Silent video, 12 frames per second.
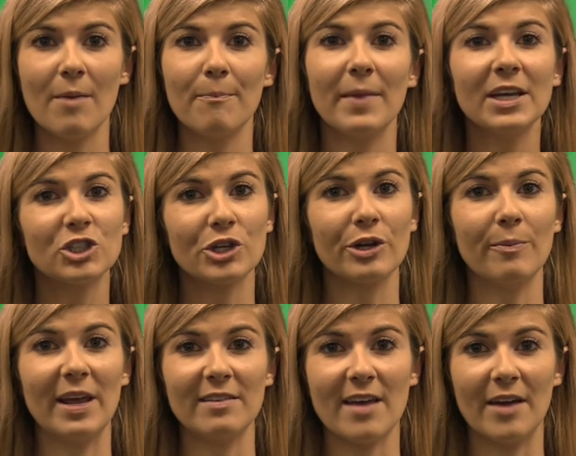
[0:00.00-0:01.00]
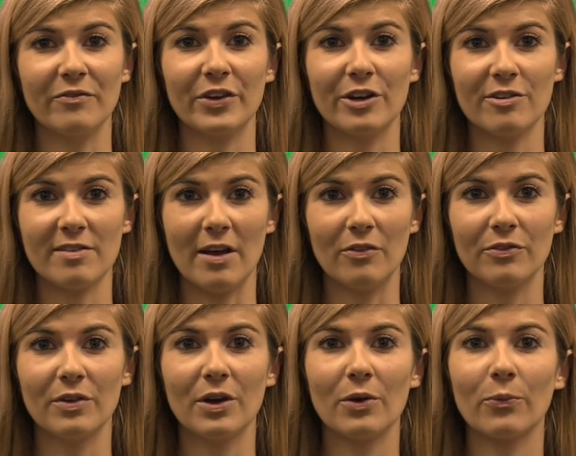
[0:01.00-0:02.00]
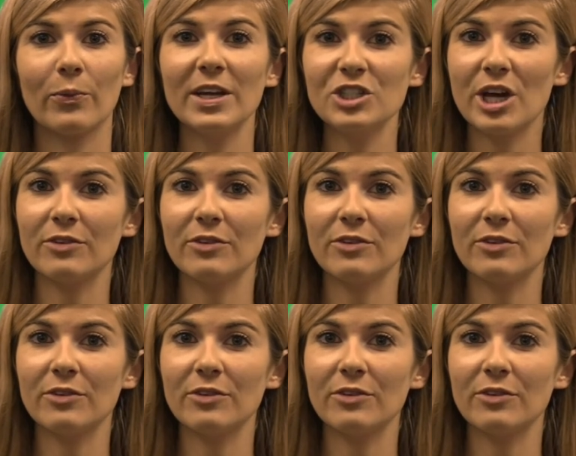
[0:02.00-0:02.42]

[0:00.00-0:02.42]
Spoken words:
Make sure you make time for yourself. Reach